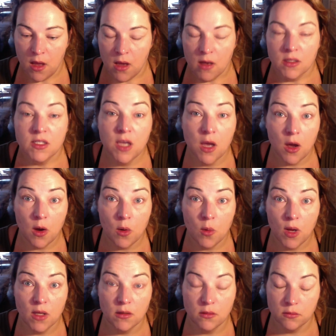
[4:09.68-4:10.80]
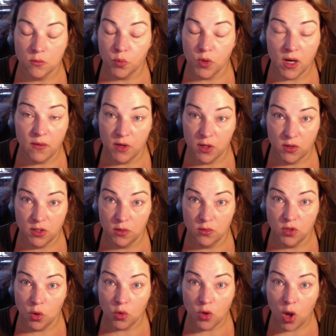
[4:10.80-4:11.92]
so whatever you do,
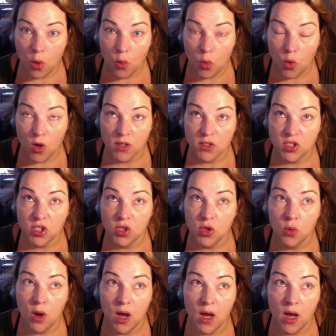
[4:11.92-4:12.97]
don't go on to